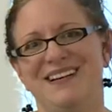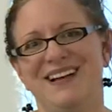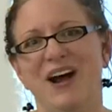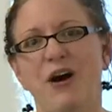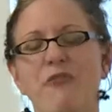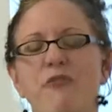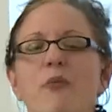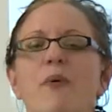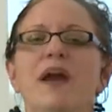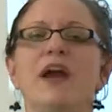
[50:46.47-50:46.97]

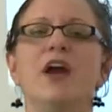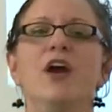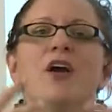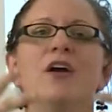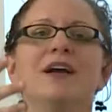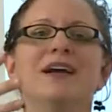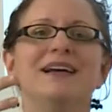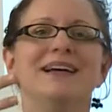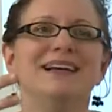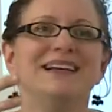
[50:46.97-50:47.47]
of
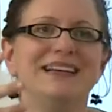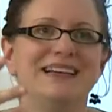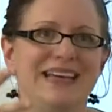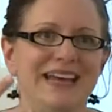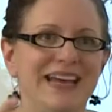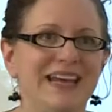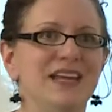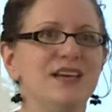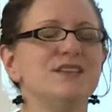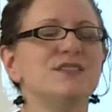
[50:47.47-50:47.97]
where
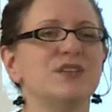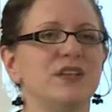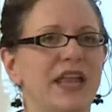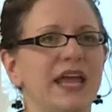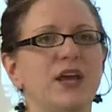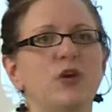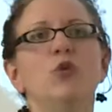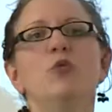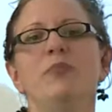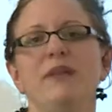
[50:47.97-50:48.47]
it is
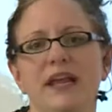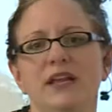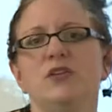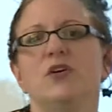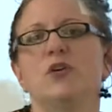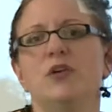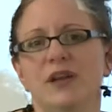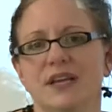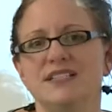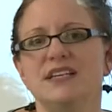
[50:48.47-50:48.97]
like
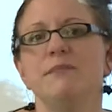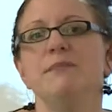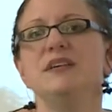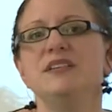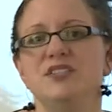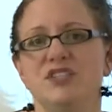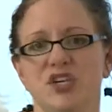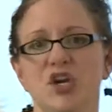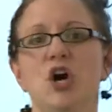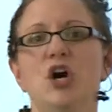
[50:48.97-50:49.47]
cumpliendo con esa
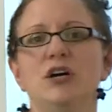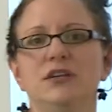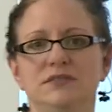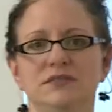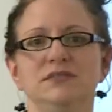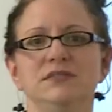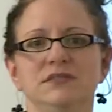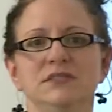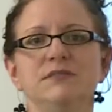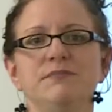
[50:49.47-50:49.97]

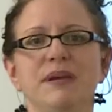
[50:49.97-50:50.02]
misión,